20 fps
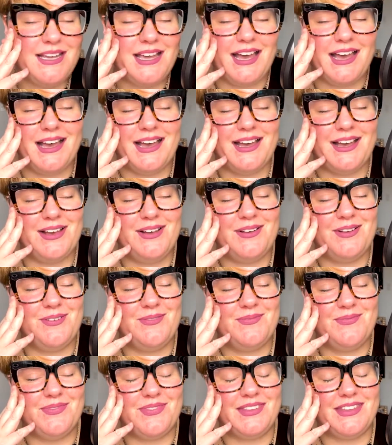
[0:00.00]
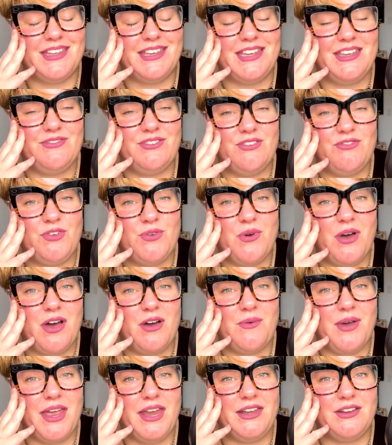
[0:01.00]
Even if you are
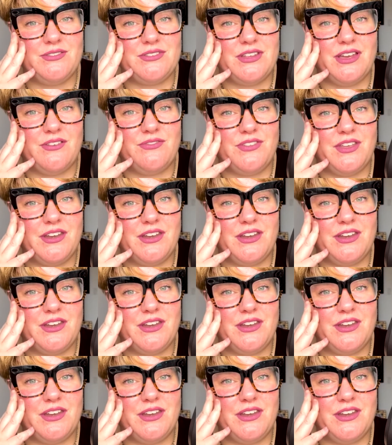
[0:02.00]
weighing yourself,